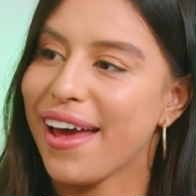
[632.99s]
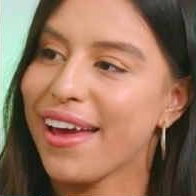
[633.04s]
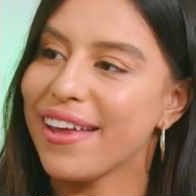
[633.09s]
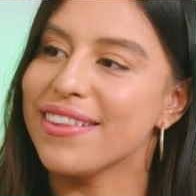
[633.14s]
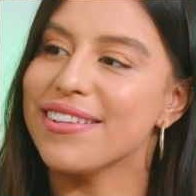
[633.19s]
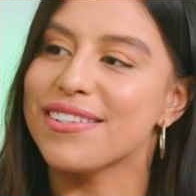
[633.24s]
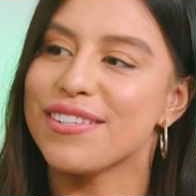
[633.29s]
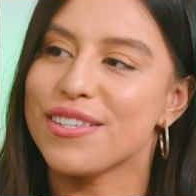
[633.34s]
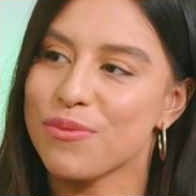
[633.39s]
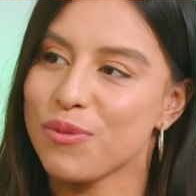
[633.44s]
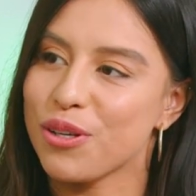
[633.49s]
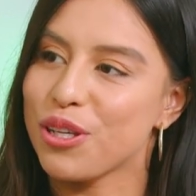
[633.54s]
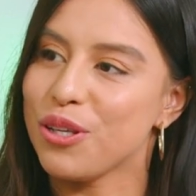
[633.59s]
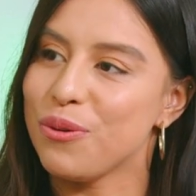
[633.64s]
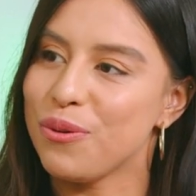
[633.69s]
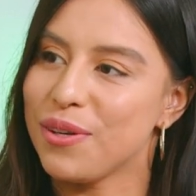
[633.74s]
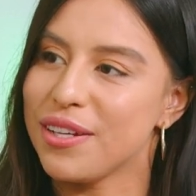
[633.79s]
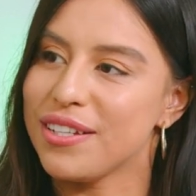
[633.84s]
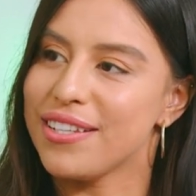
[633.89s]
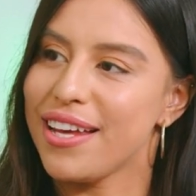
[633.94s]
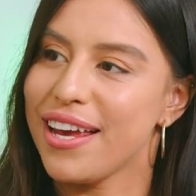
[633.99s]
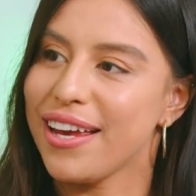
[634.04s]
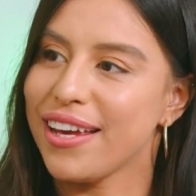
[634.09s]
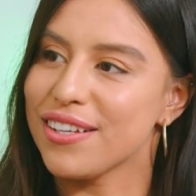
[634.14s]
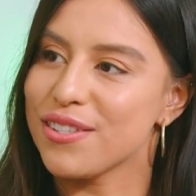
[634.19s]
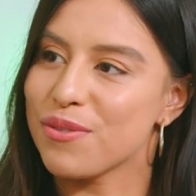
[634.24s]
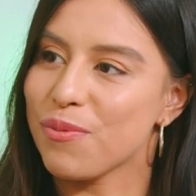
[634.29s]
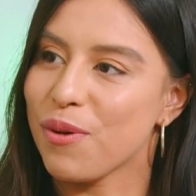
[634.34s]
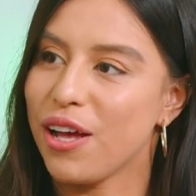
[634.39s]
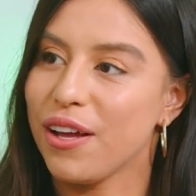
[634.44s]
and this is what you can take
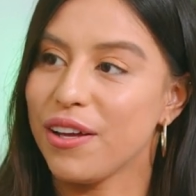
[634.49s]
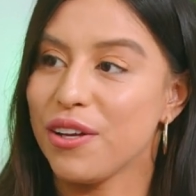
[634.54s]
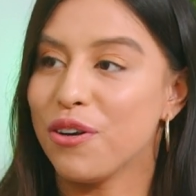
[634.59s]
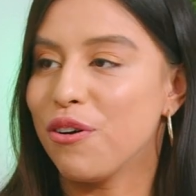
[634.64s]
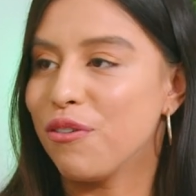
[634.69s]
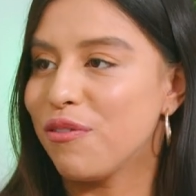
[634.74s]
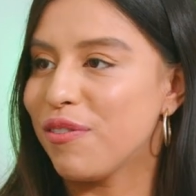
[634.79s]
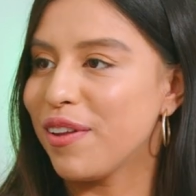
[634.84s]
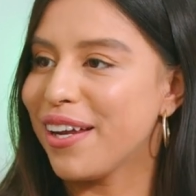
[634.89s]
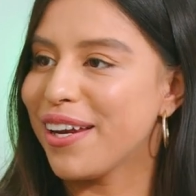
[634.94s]
as well, and hopefully it